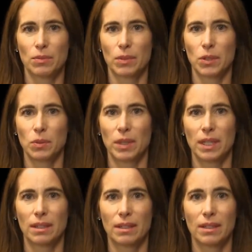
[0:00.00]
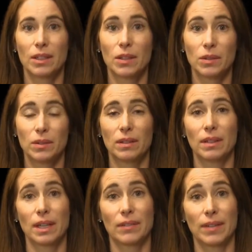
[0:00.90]
between gluten
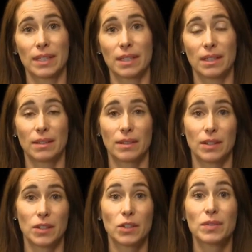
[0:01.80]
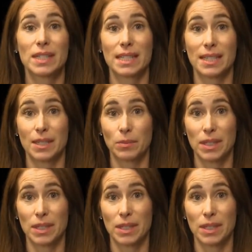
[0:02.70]
and affecting the nervous system.